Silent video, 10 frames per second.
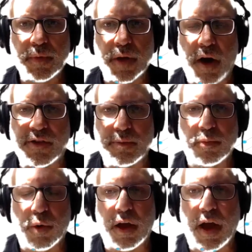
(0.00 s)
Awesome.
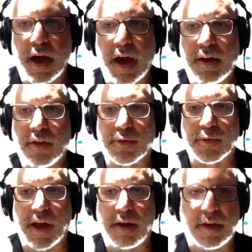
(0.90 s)
Well, I know this was
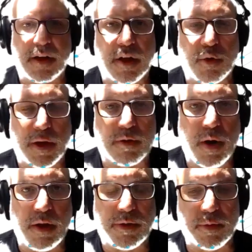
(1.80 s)
kind of a quick
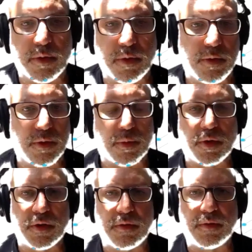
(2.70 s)
run through the
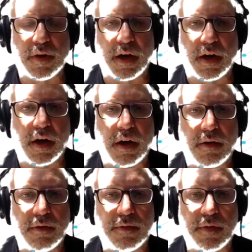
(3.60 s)
world of
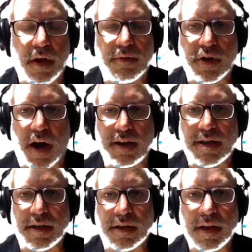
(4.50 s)
JWTs,
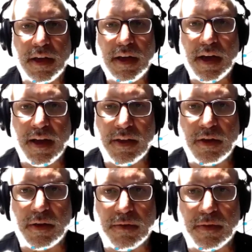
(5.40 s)
and I think you've
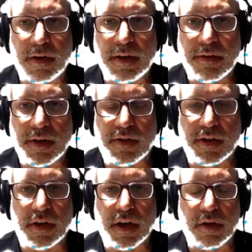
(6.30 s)
given us
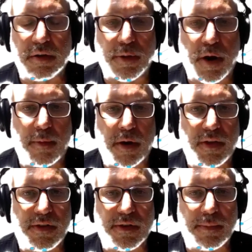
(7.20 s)
a good primer on
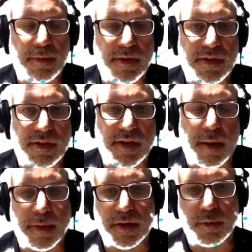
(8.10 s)
this. So maybe this is a
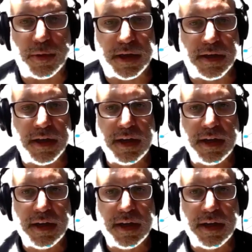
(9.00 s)
topic that we can